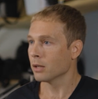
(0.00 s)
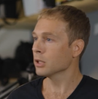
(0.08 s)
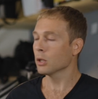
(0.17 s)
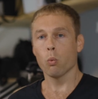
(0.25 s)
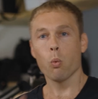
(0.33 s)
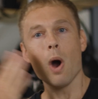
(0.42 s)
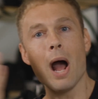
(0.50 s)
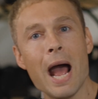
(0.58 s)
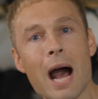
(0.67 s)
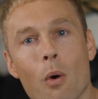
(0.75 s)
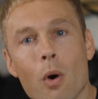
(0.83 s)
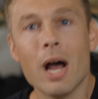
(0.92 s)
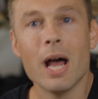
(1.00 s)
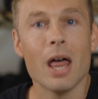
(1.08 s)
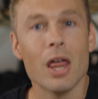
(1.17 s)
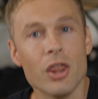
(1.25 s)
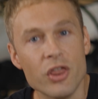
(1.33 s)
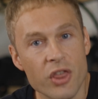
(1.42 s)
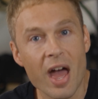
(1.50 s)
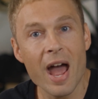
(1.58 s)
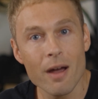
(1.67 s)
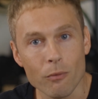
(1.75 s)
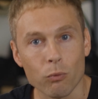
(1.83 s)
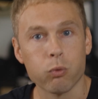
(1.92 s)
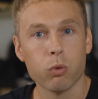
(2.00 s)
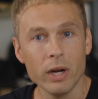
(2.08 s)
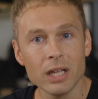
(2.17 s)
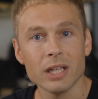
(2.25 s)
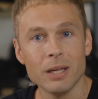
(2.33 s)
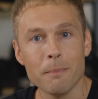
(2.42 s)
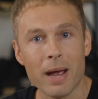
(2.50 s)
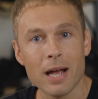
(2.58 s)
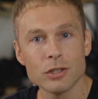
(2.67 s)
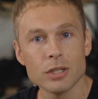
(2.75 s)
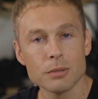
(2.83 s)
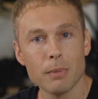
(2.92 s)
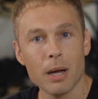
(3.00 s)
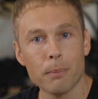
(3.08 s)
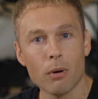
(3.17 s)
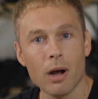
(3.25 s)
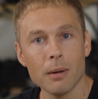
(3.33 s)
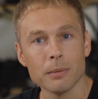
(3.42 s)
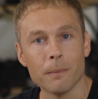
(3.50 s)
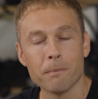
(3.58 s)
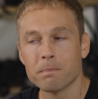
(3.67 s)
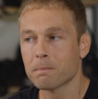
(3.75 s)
I was like, wow, that really matches my problem.